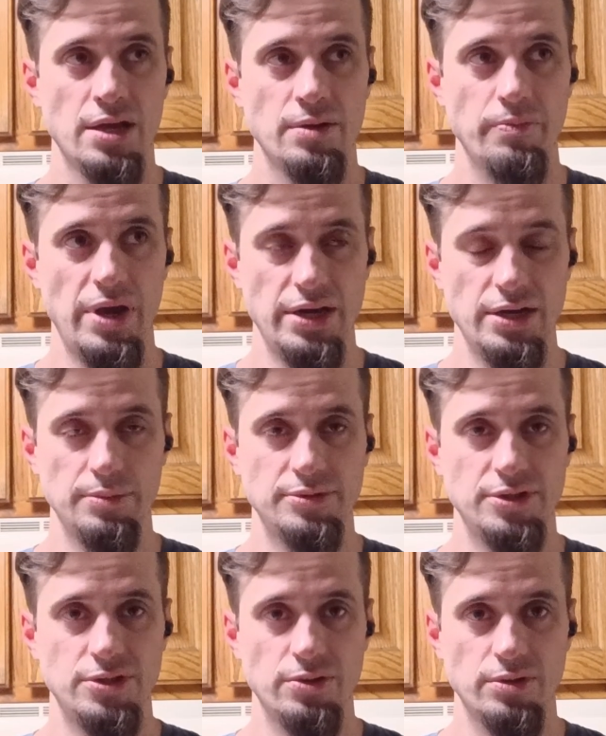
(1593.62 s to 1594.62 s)
made it up
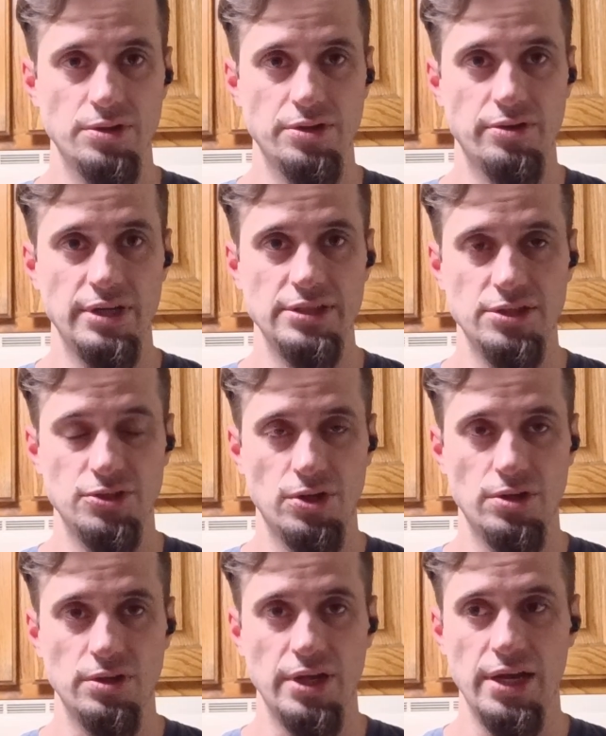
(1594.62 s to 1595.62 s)
to 200 degrees
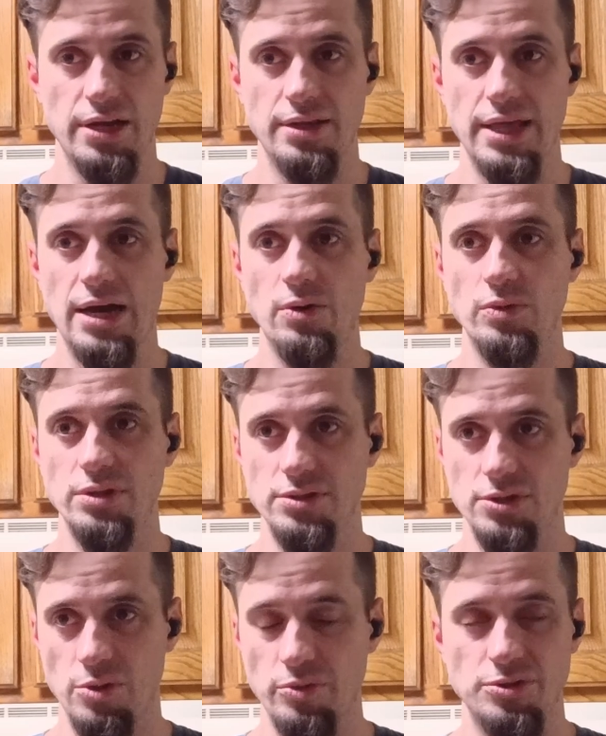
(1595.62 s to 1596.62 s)
internal, and that was
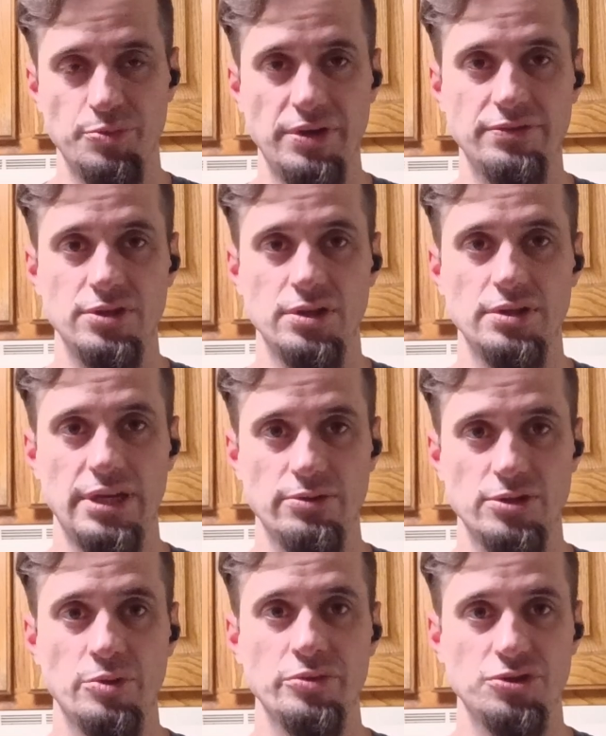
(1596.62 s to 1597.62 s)
almost beef jerky. That
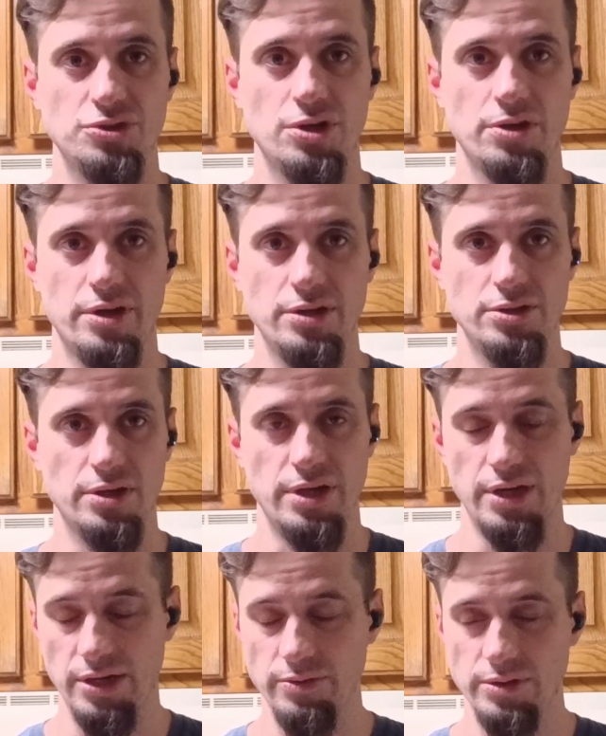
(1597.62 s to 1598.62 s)
was almost turkey
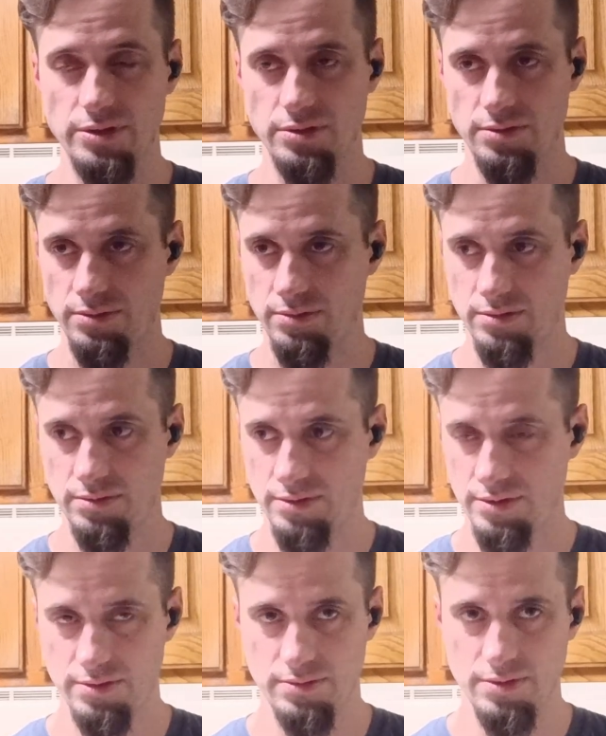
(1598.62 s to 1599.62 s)
jerky, and it was
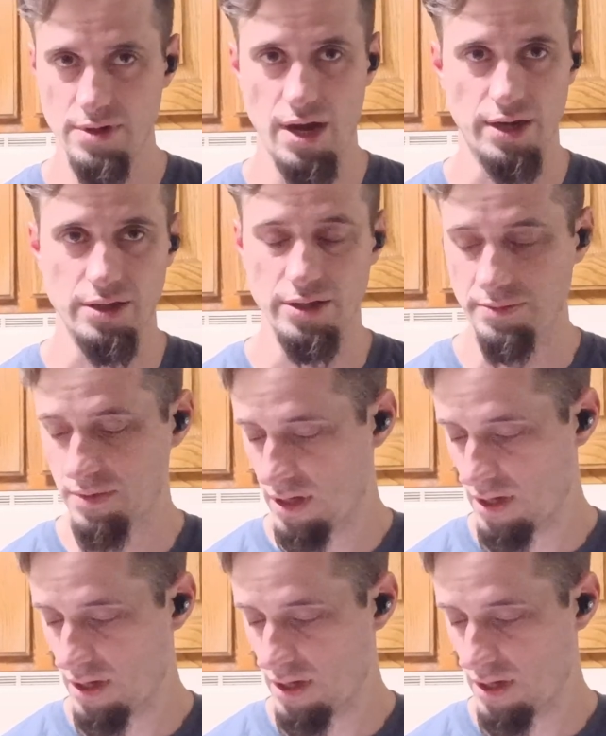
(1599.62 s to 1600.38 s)
not good.